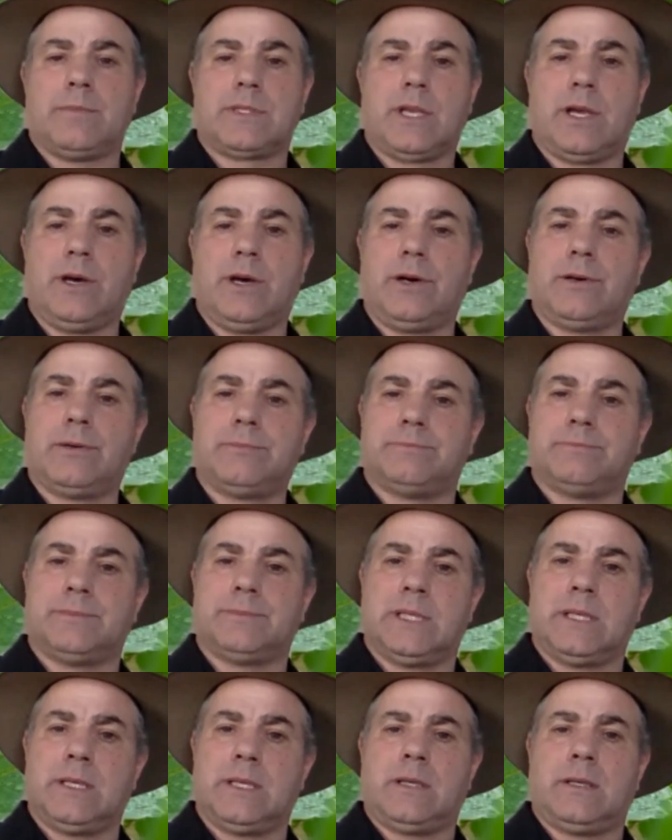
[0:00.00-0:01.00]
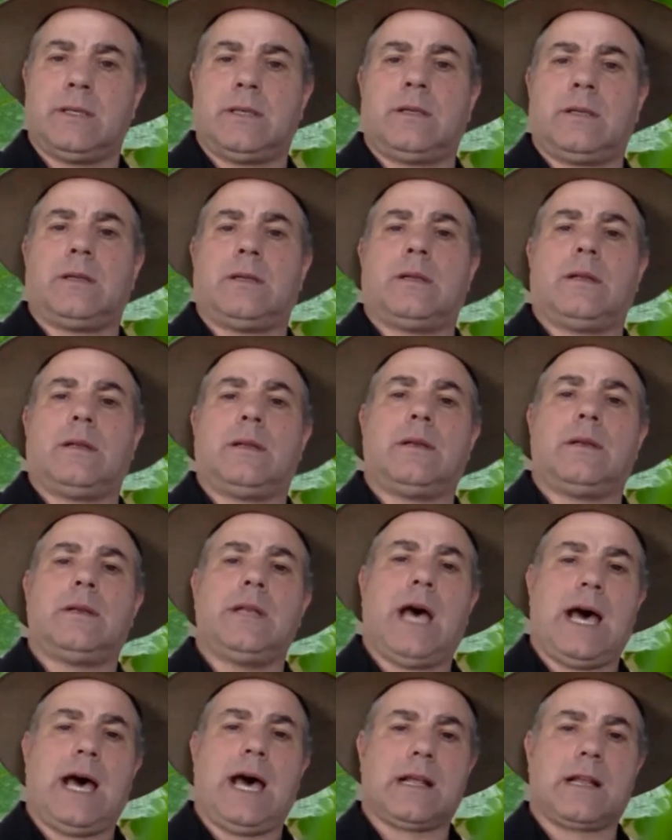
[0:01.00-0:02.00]
So
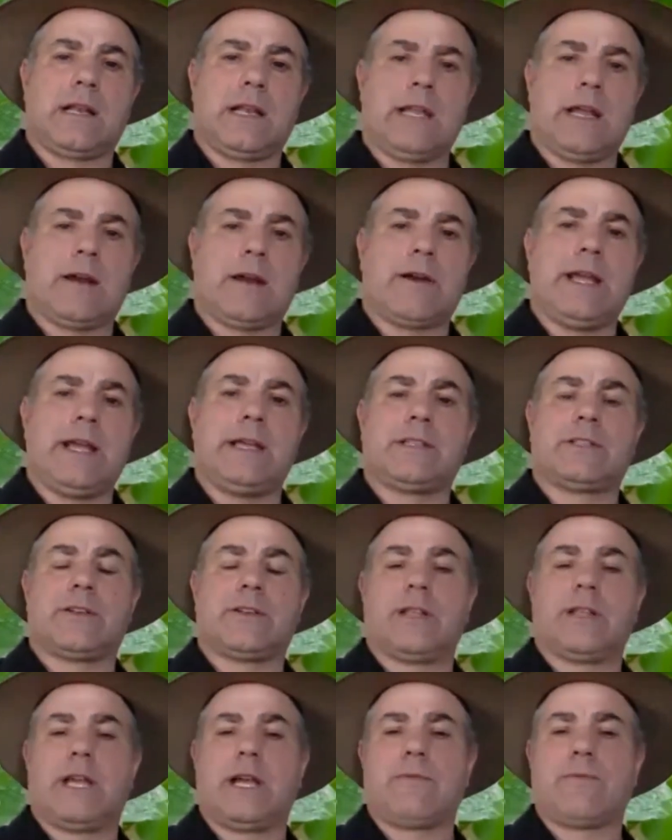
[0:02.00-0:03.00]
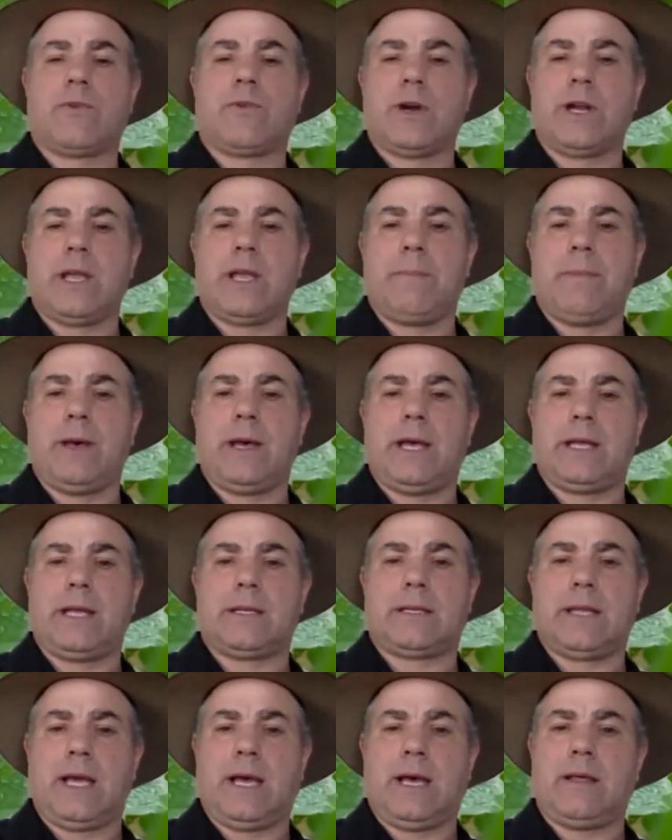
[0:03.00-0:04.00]
not a clear answer there for you,
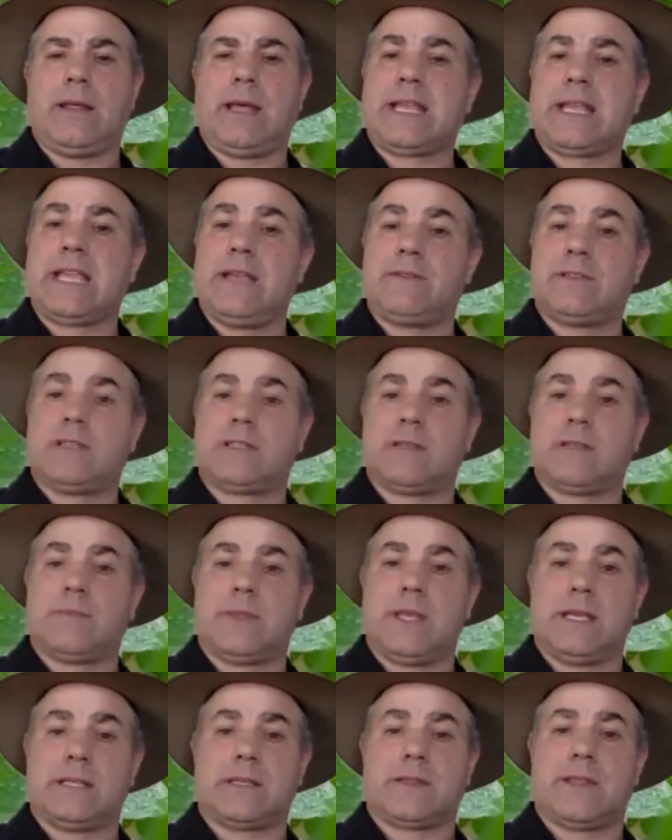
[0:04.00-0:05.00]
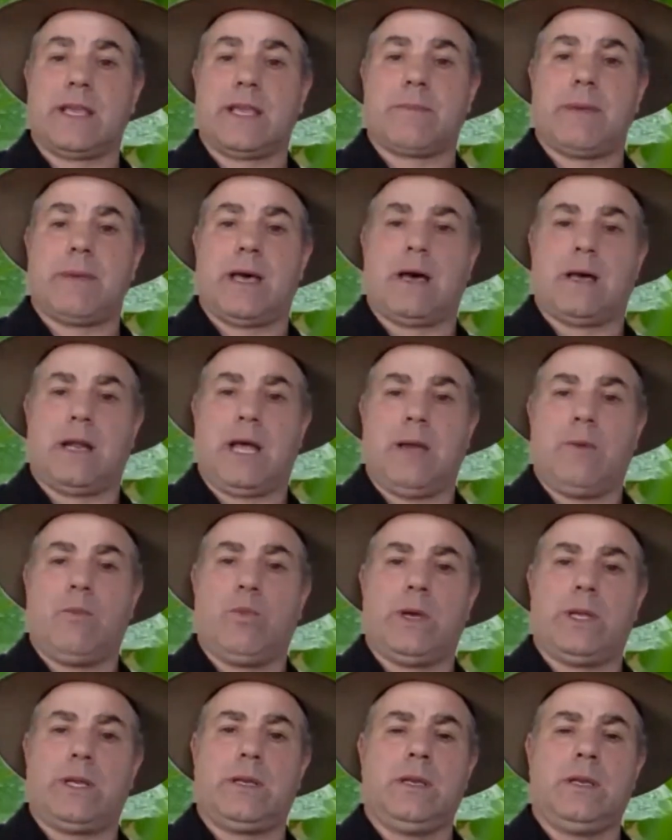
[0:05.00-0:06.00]
but that gives you some things to think about. I
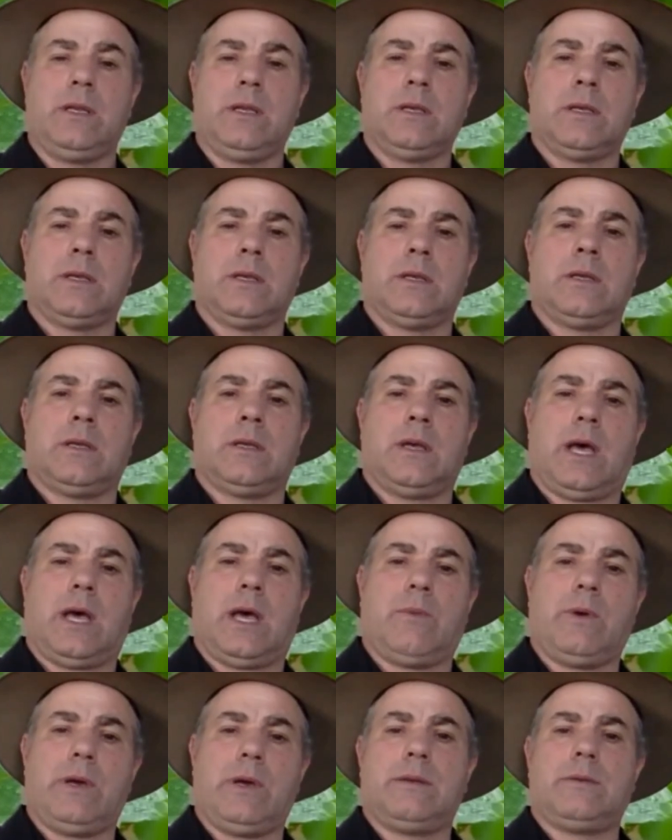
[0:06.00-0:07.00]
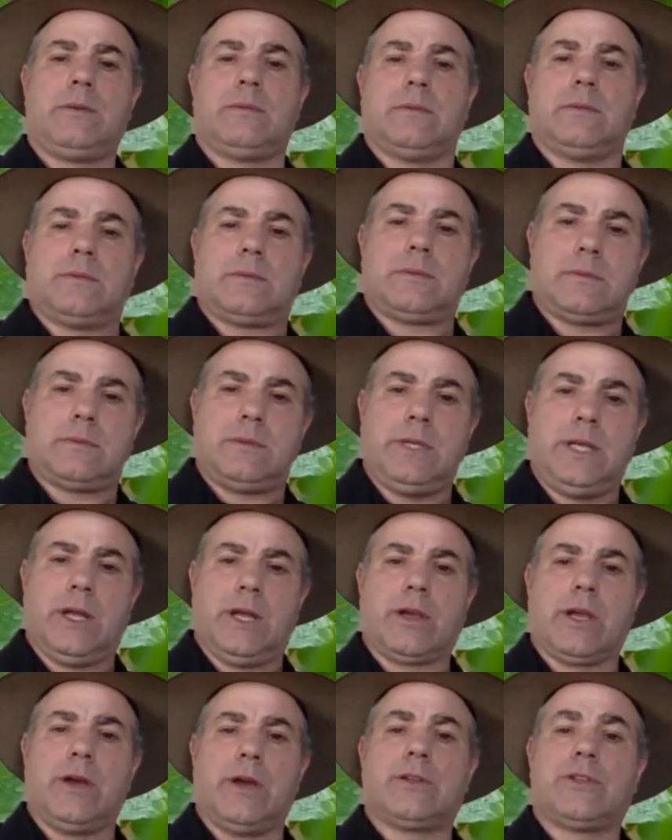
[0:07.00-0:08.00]
wouldn't,
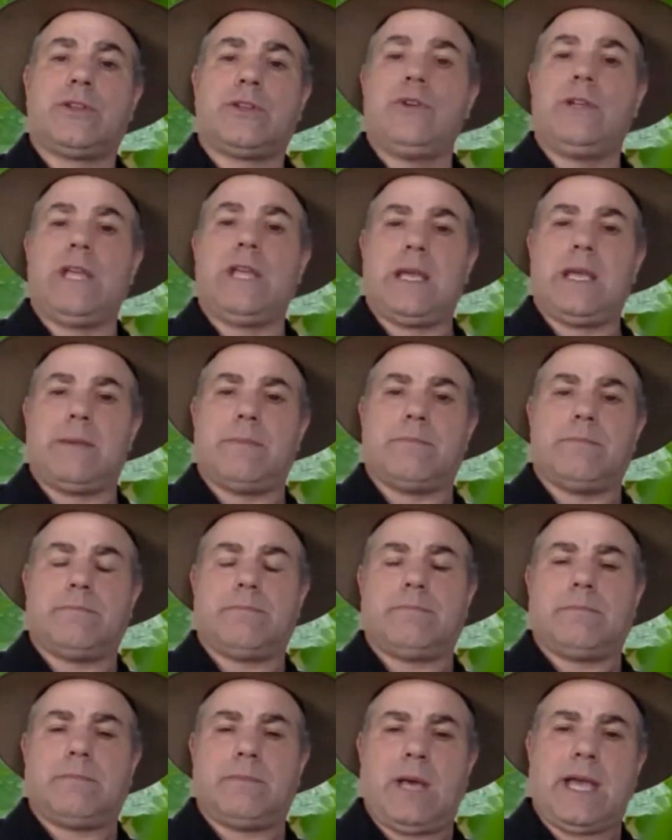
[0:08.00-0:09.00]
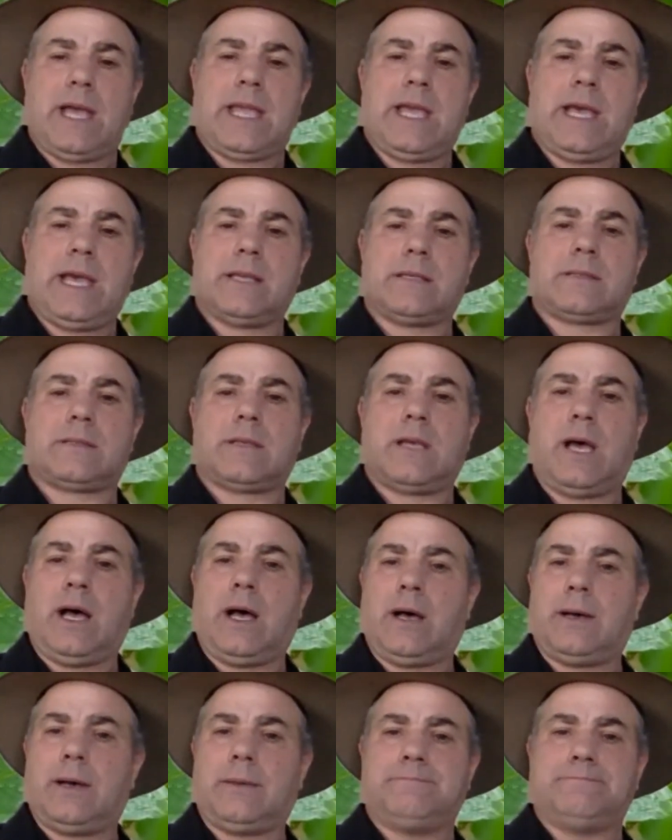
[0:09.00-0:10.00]
go too deep, I guess,
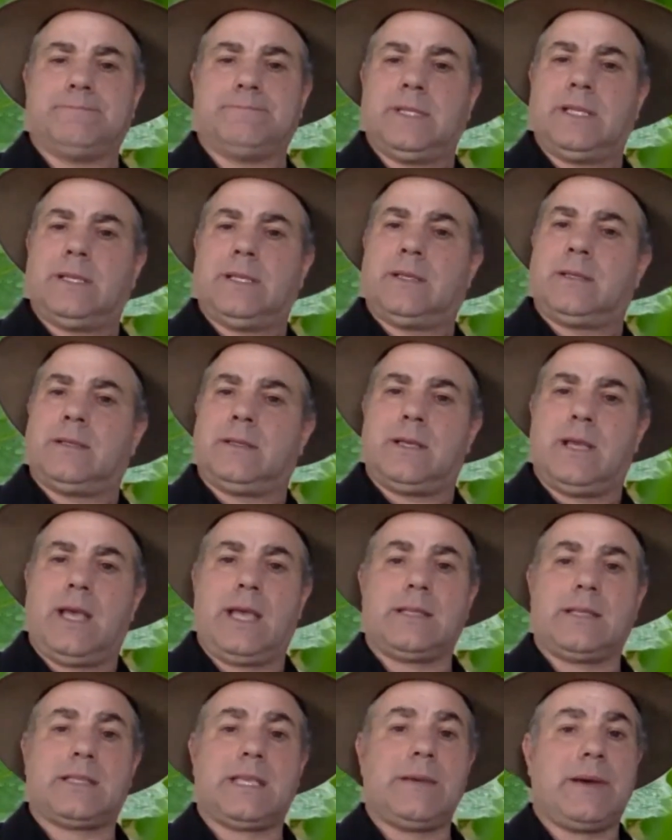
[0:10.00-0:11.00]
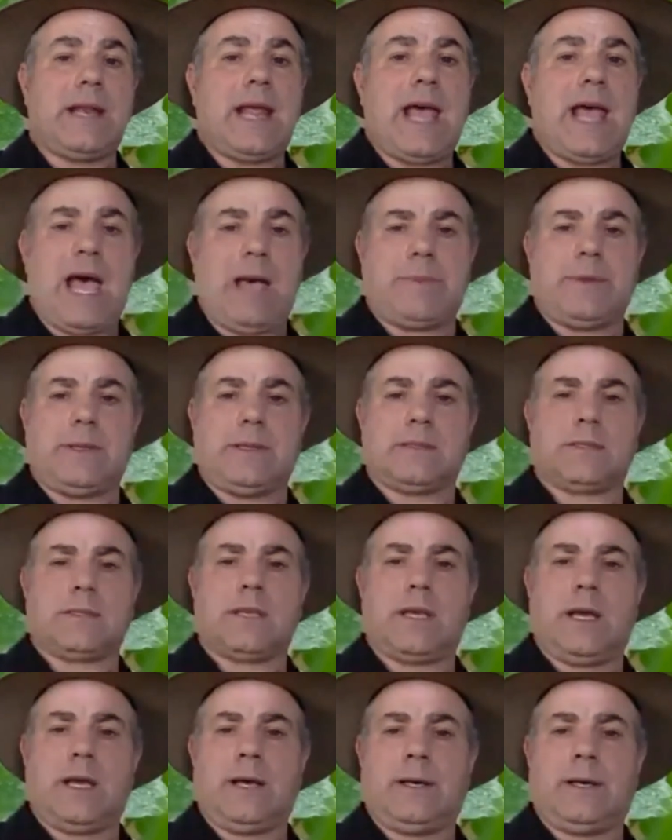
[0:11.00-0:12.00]
and see what happens.
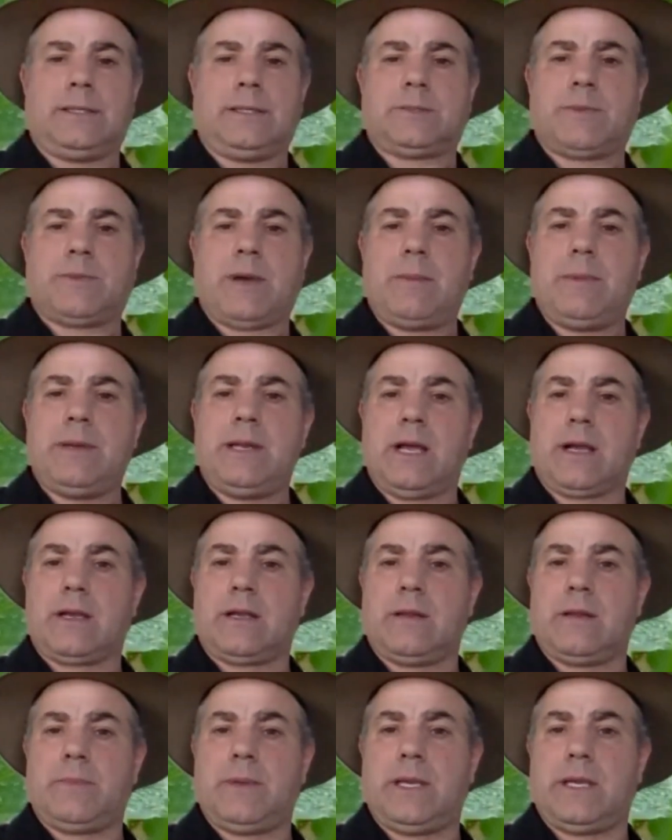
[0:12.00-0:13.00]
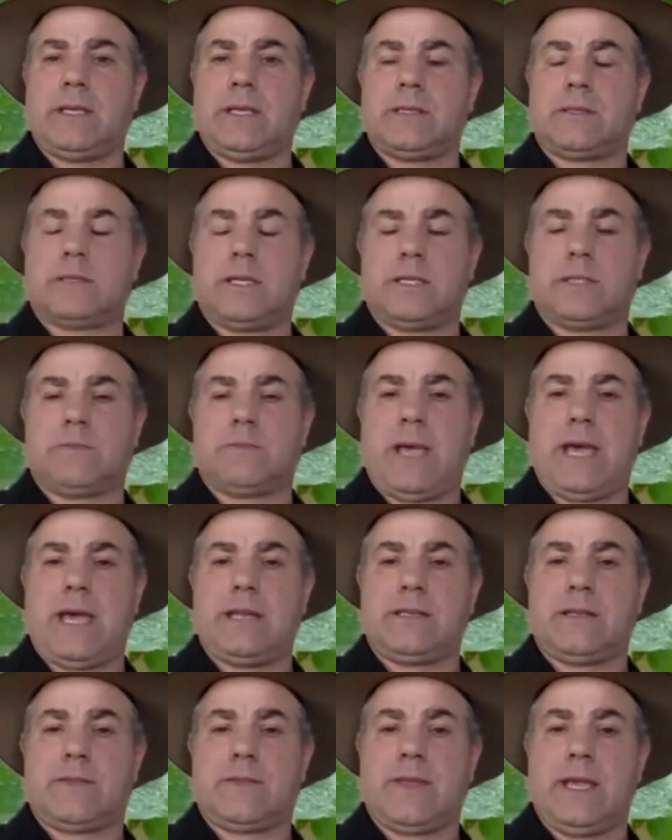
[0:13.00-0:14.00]
It's probably not going to be as
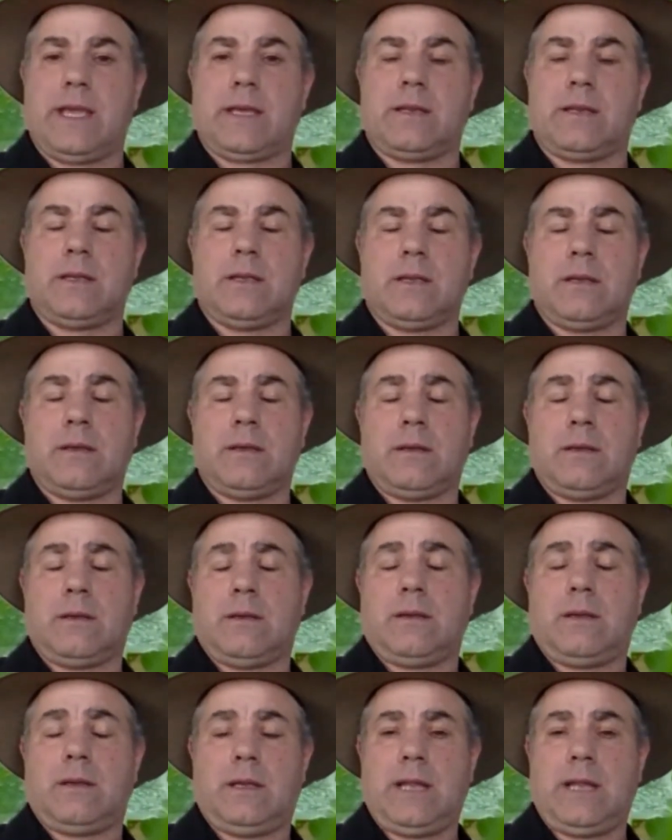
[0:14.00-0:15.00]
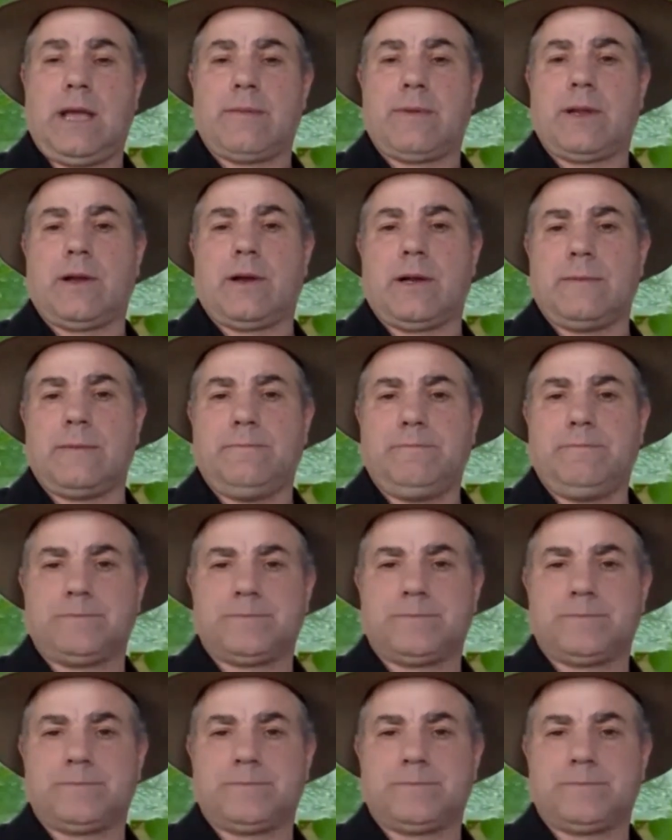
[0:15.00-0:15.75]
bad as you think in that regard.